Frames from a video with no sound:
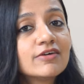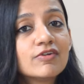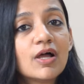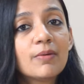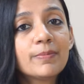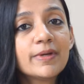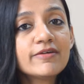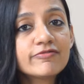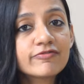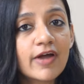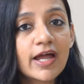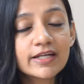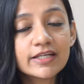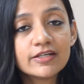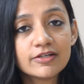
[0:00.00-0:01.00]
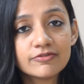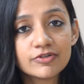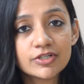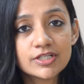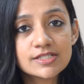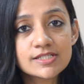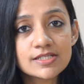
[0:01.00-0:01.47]
developing fatty liver
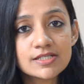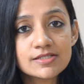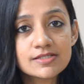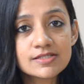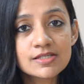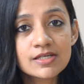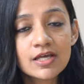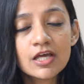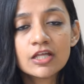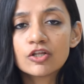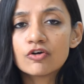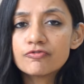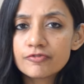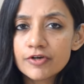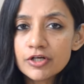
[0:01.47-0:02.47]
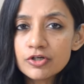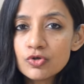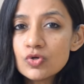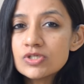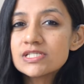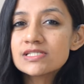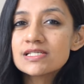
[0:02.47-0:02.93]
disease. Now
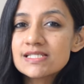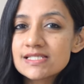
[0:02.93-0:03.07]
fructose is a